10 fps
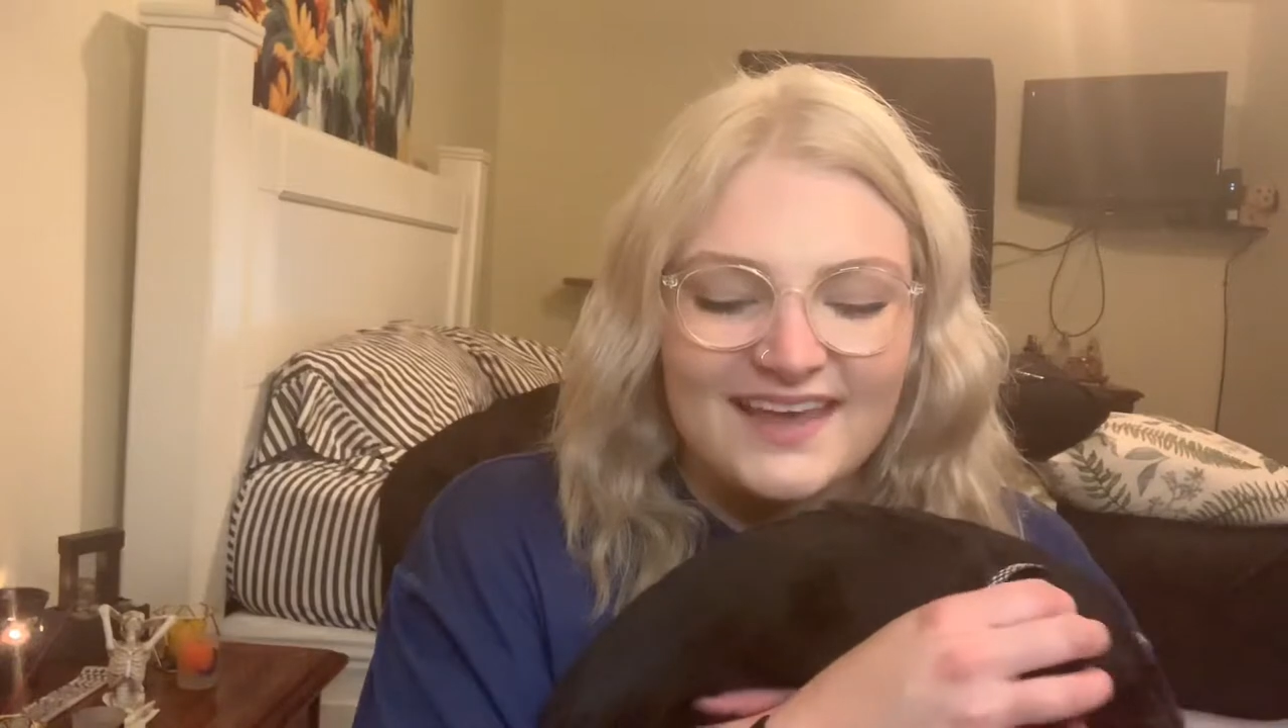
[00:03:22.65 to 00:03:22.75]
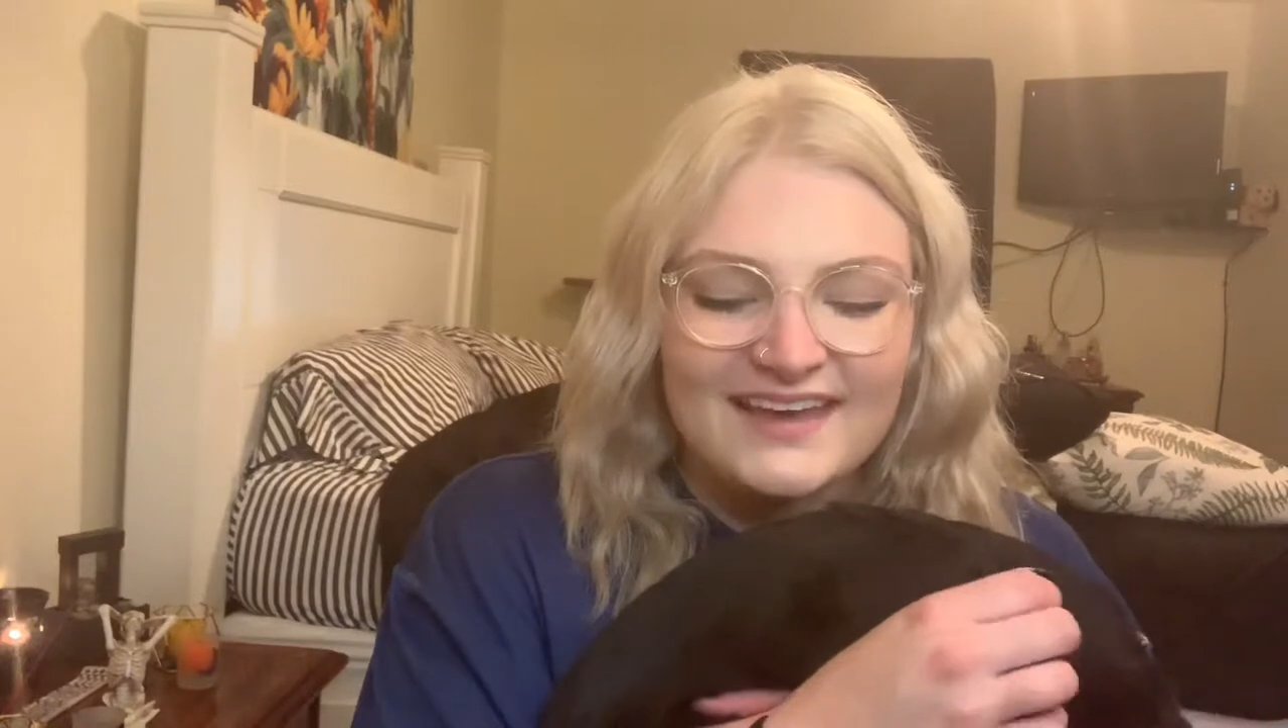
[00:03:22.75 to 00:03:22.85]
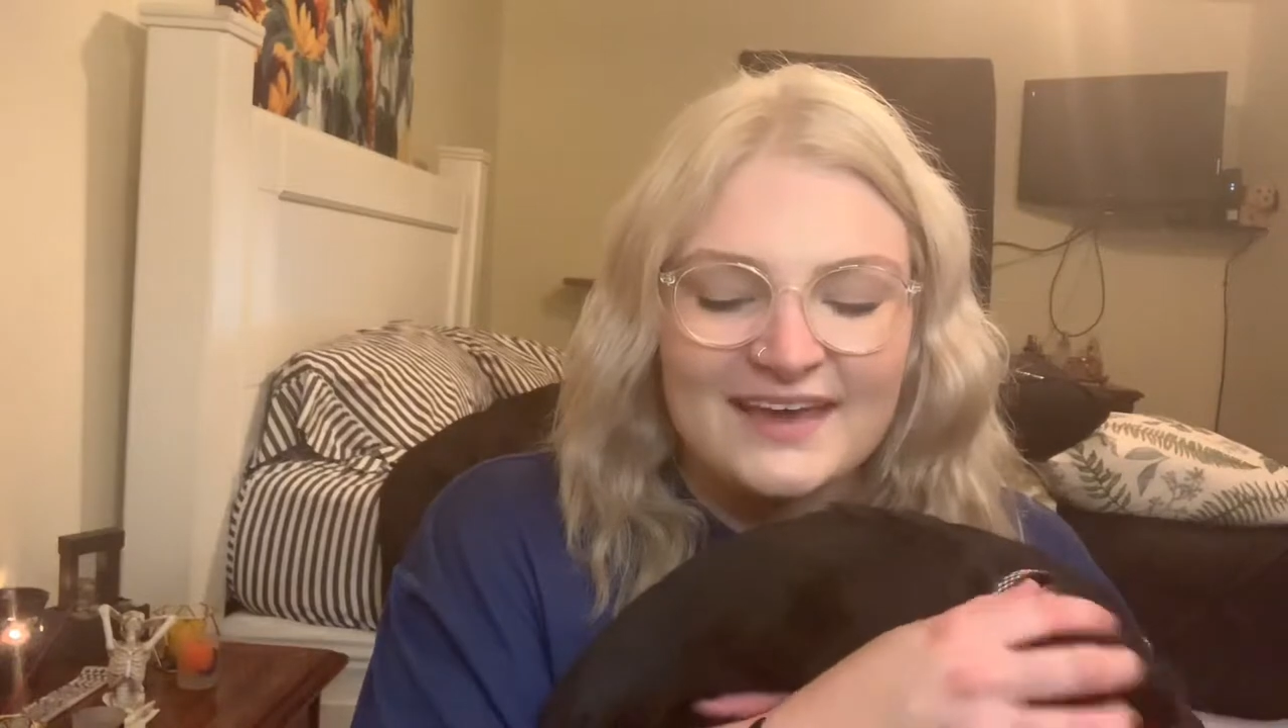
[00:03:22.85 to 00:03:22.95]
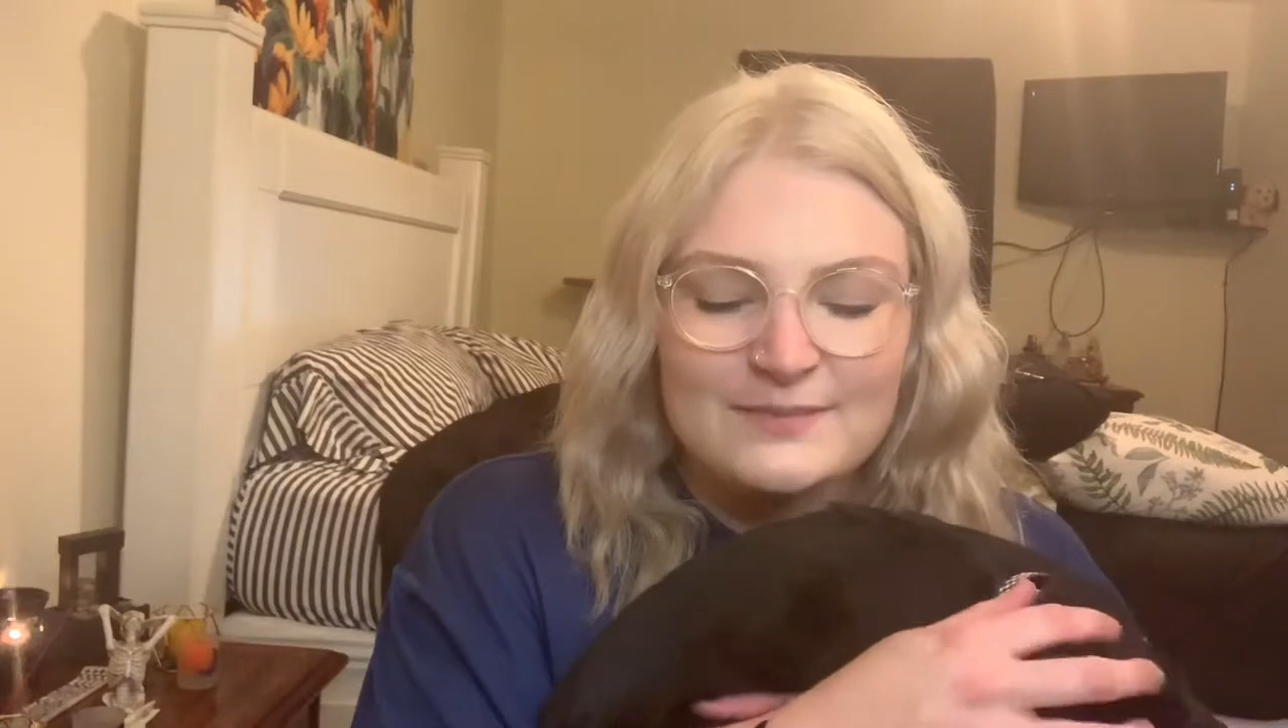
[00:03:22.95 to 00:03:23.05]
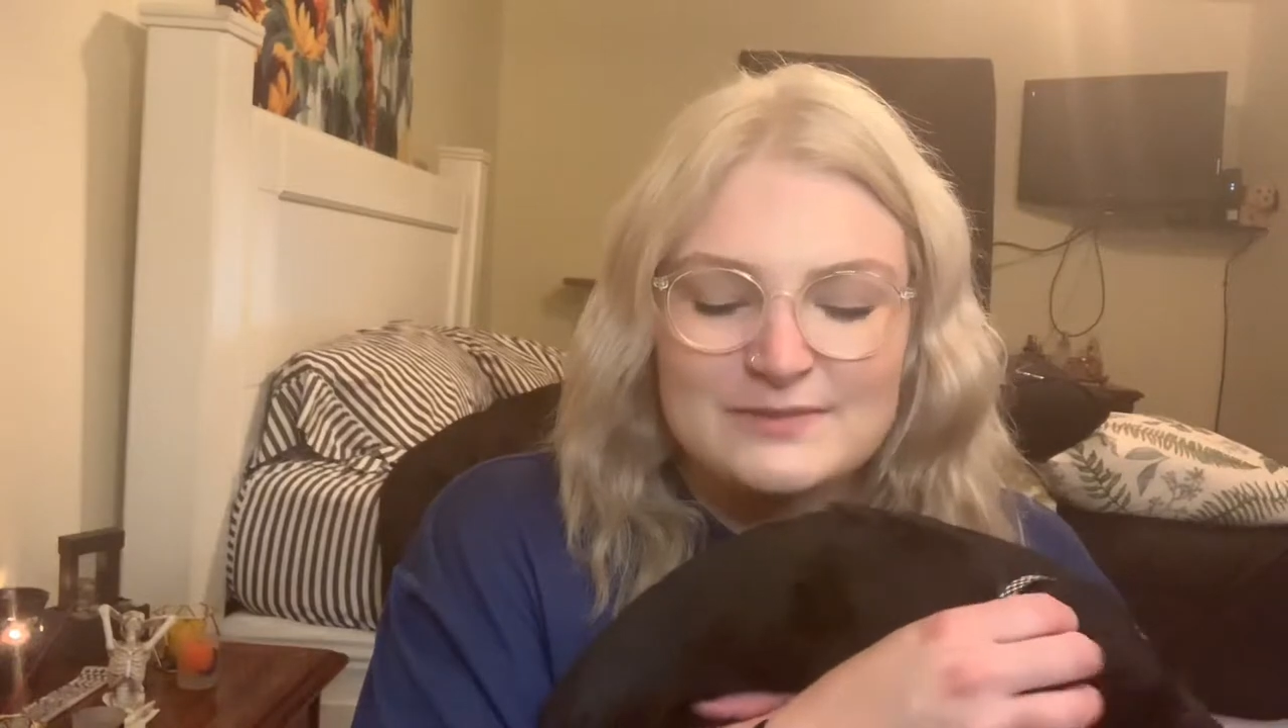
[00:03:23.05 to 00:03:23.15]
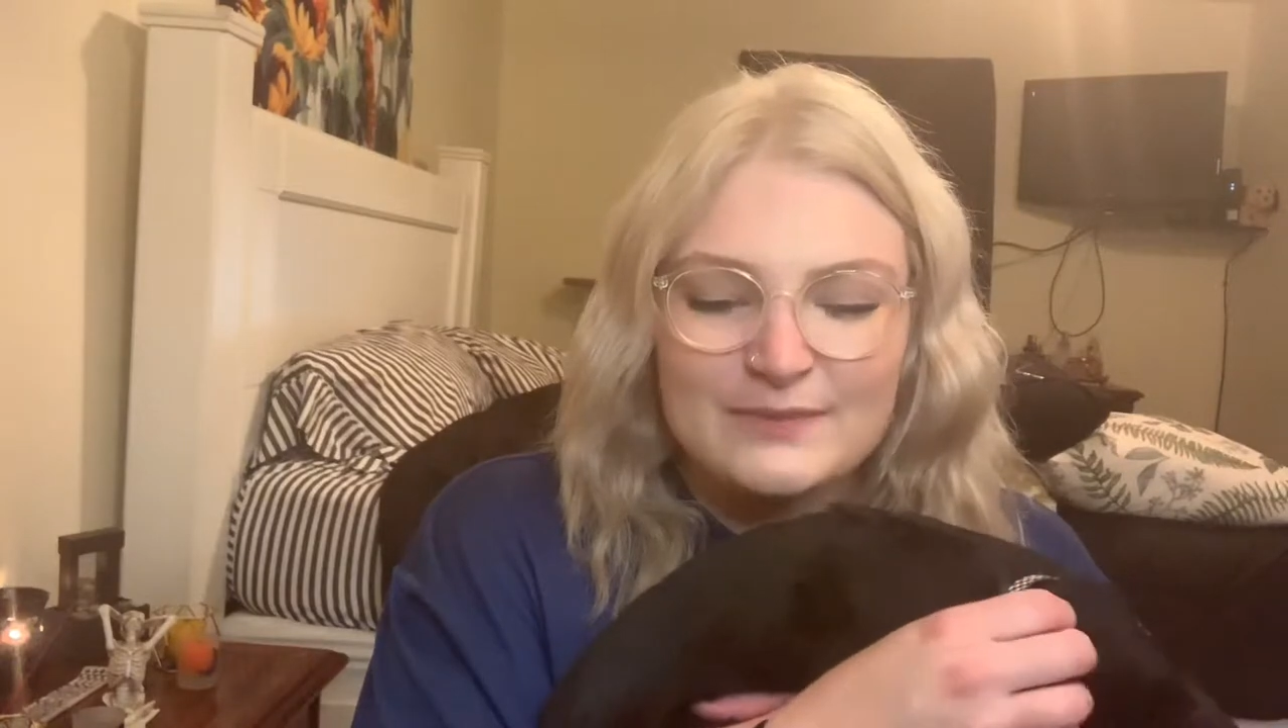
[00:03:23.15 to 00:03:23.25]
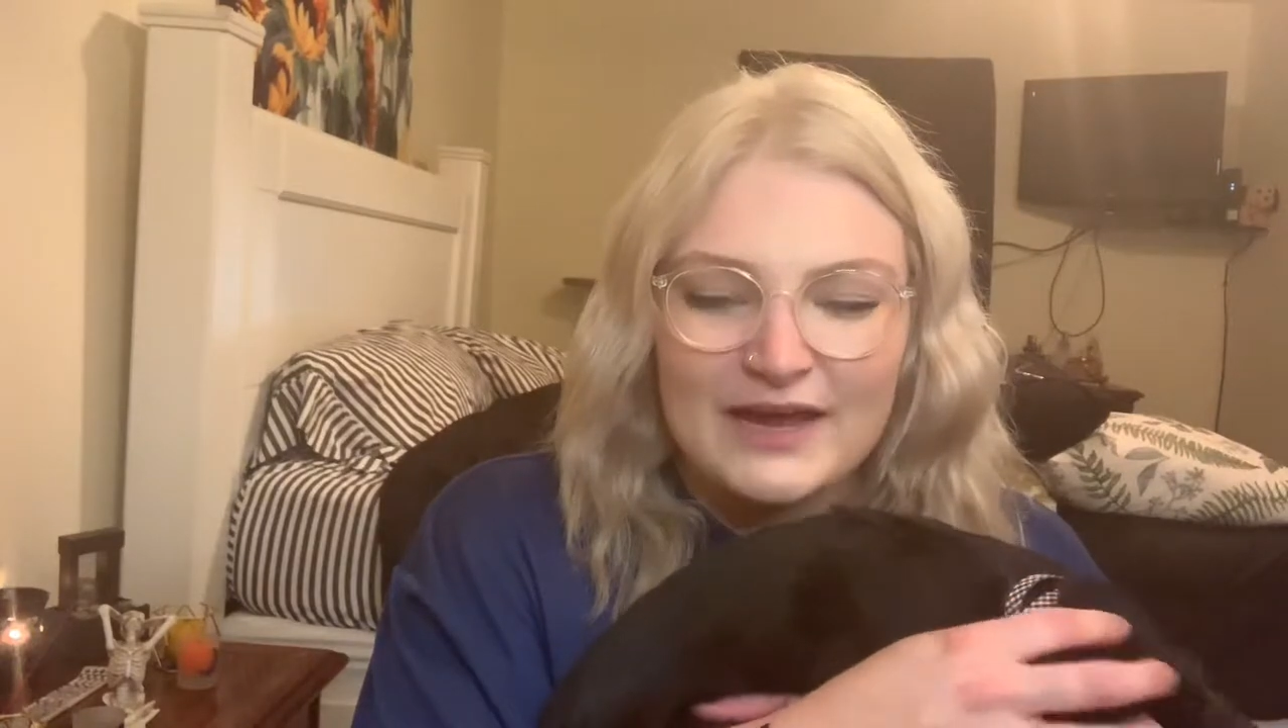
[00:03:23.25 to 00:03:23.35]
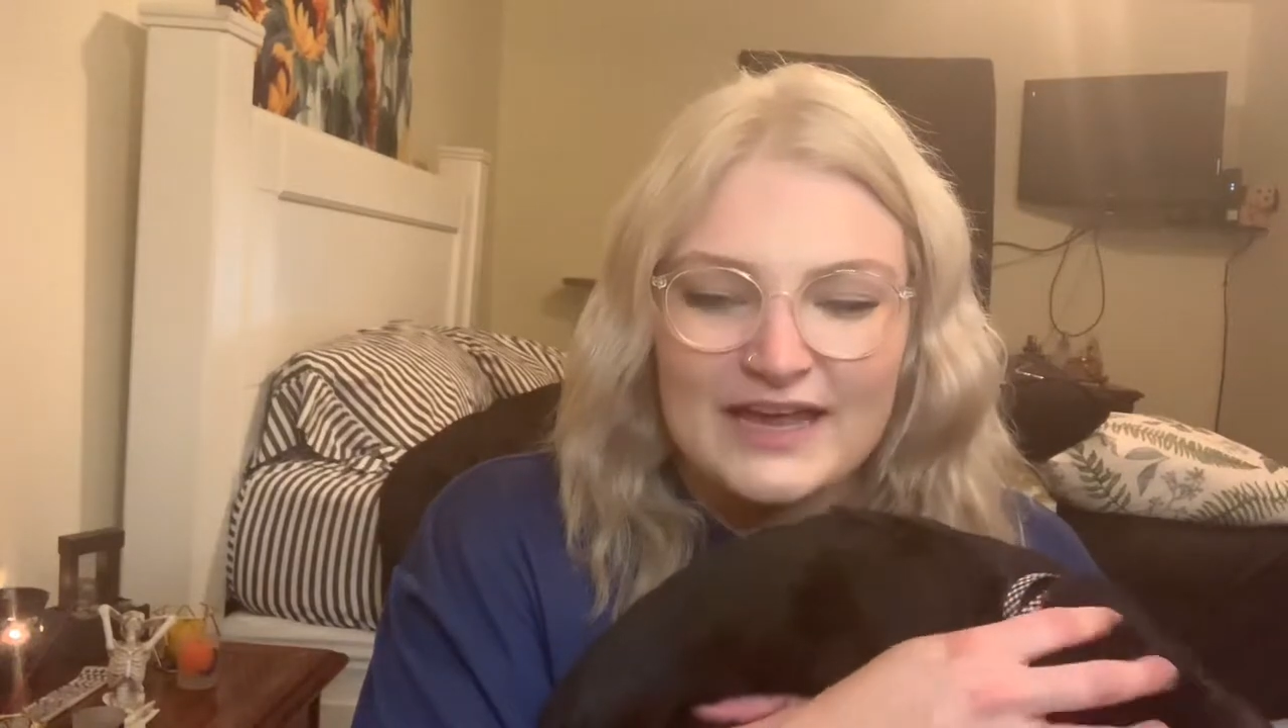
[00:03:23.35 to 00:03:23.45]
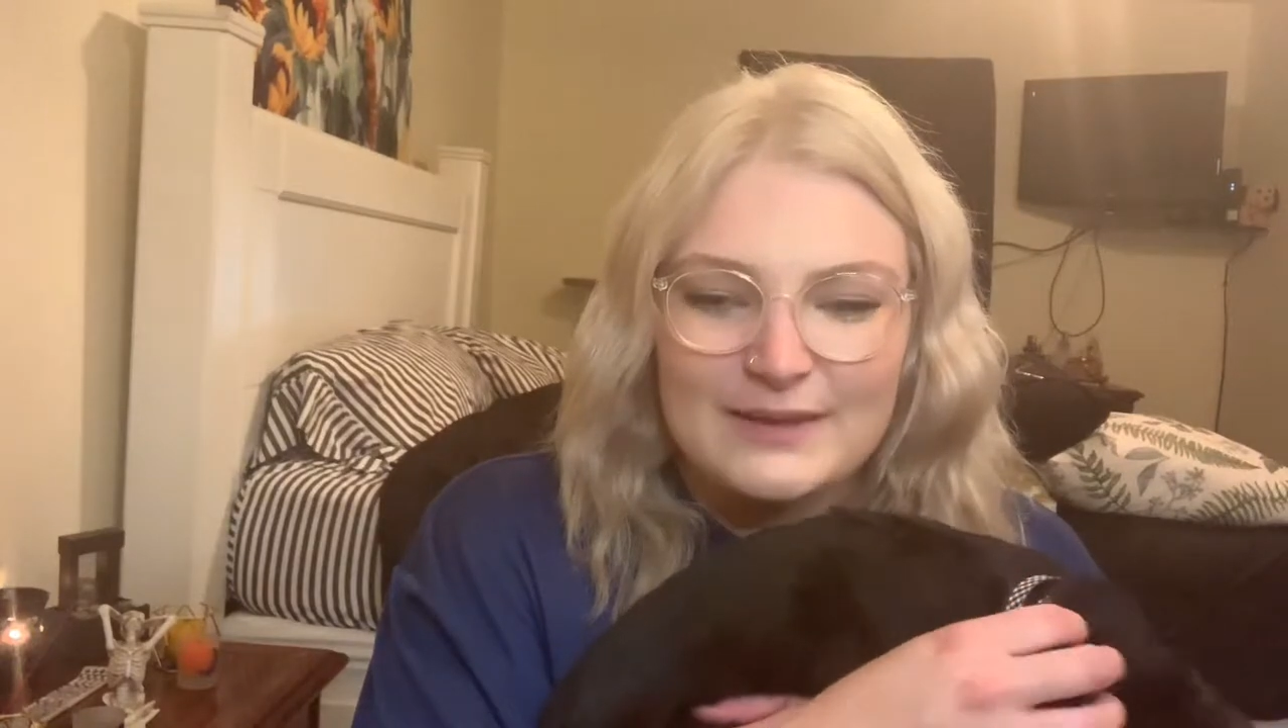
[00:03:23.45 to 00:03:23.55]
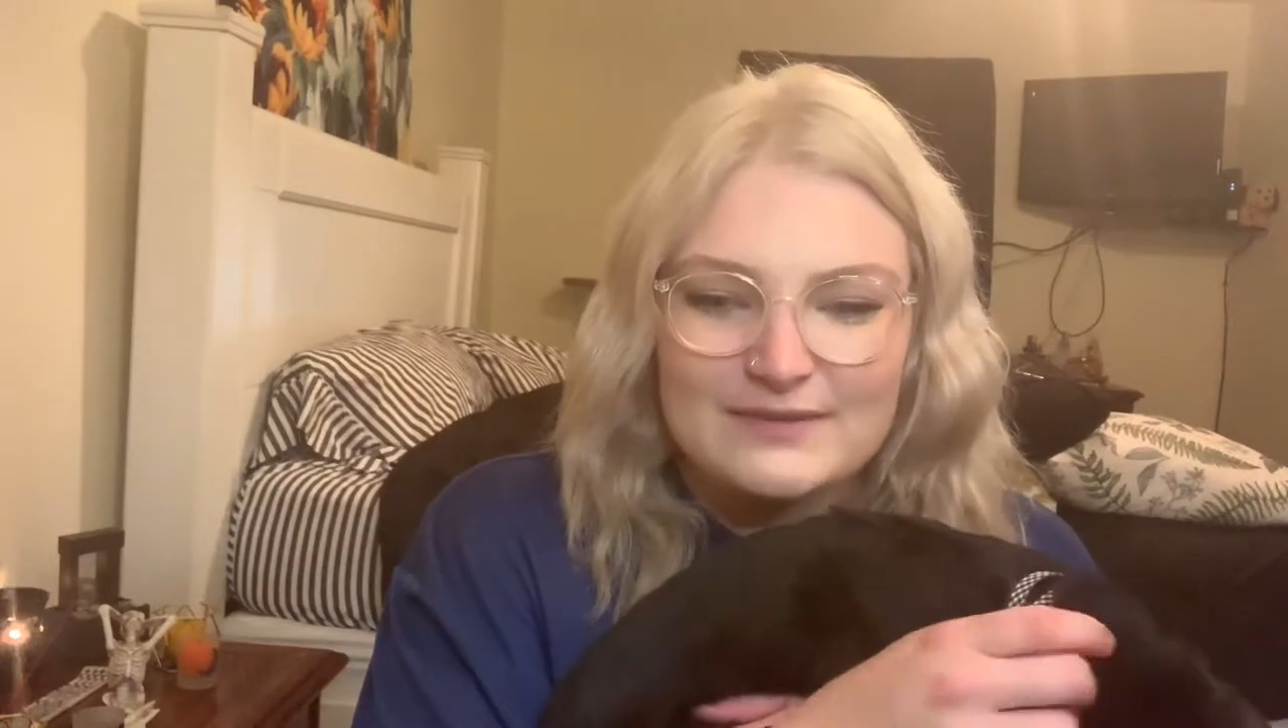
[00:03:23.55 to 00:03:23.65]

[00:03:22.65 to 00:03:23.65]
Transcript: I kept spraying